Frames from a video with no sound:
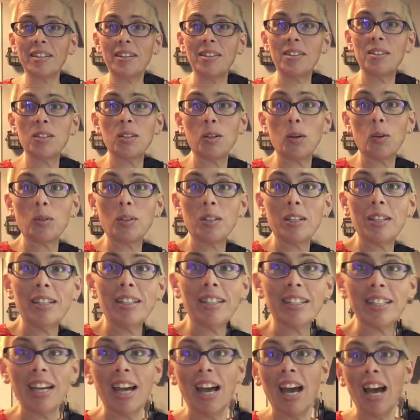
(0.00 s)
consultant.
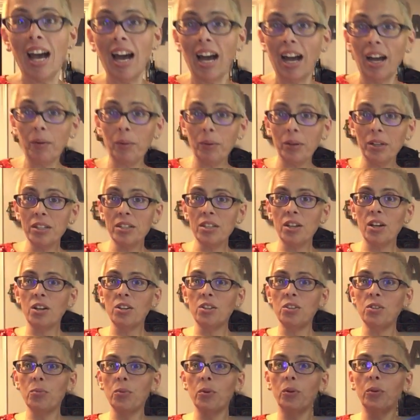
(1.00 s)
I want to talk
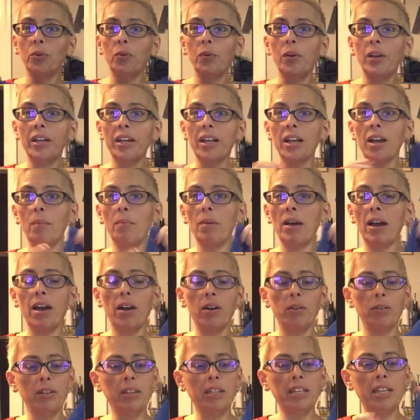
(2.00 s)
to you real quick
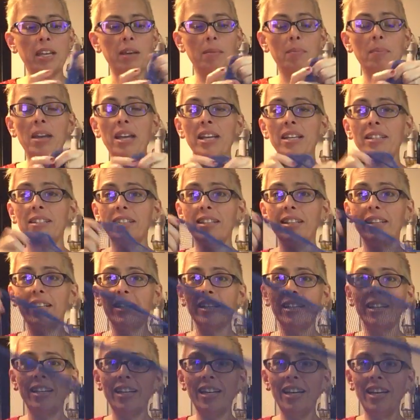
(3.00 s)
about the
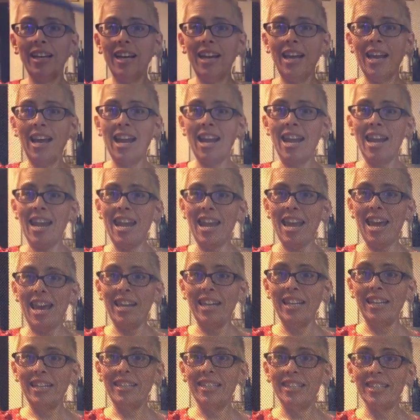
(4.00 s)
amazing
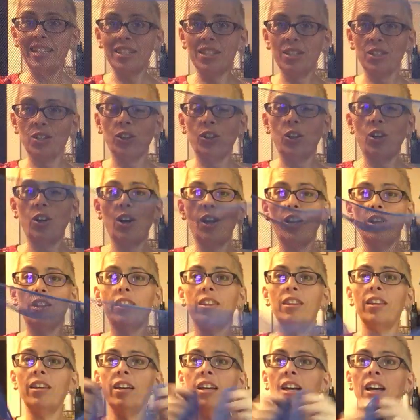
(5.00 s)
netted dishcloth.
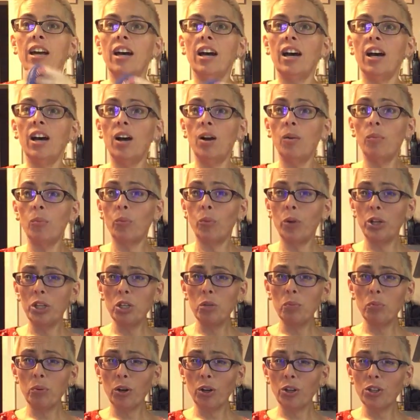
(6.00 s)
When
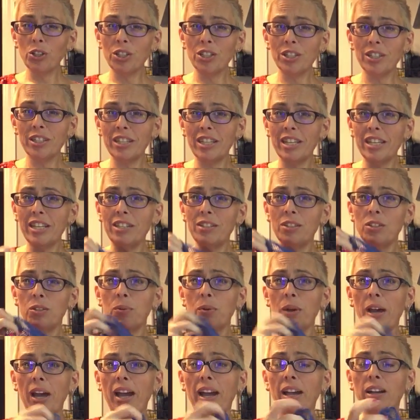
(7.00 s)
you purchase these,
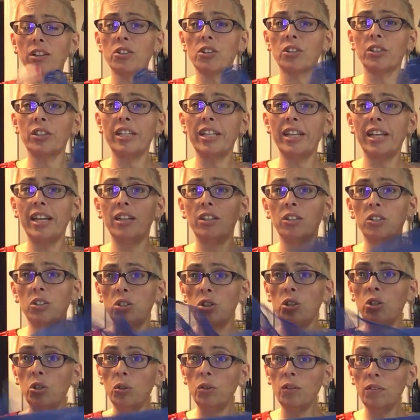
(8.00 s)
you actually get
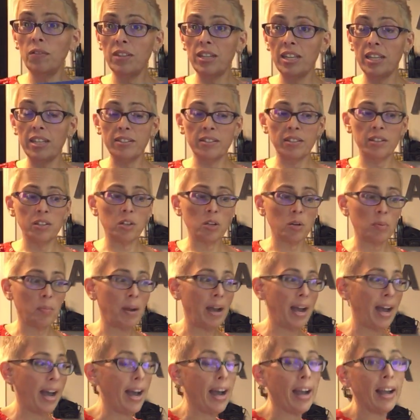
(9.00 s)
2 of these in your
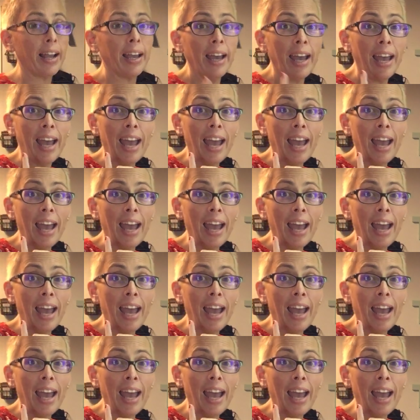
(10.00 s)
pack.